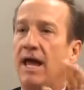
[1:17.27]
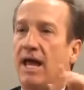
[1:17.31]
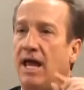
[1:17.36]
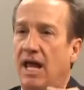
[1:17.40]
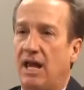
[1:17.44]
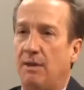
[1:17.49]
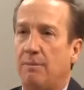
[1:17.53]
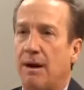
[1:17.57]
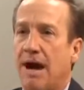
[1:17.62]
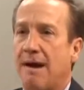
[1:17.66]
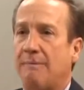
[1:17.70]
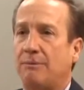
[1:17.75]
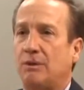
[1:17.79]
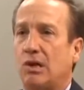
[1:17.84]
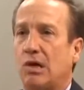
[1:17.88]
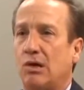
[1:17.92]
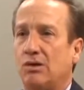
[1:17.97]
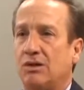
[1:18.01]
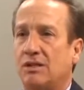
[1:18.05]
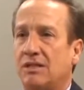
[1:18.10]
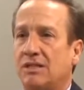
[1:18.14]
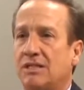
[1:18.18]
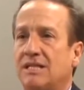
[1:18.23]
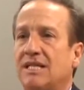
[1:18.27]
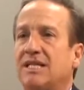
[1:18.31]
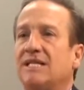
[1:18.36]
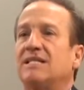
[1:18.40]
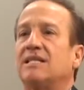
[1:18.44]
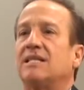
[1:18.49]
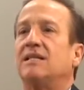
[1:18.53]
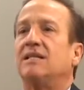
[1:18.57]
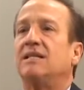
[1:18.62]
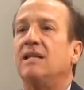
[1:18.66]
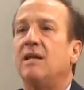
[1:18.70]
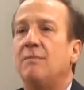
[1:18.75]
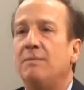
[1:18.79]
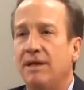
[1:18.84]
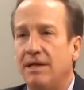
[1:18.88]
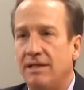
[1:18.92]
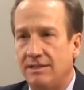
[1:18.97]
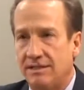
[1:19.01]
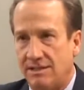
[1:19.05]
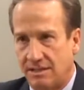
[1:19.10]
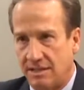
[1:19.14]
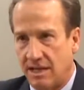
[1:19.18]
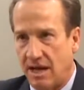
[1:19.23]
Apoptosis is
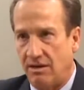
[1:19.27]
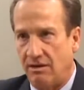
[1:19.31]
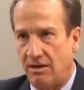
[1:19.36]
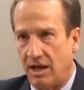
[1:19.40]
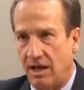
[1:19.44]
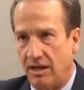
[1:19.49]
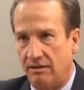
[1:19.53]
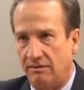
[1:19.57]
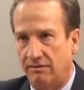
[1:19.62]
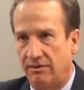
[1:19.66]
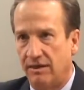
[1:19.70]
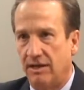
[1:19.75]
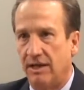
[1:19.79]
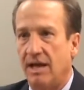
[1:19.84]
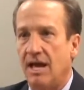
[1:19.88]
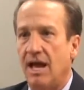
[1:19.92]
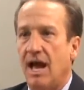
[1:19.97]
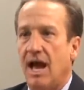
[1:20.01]
limited cell life.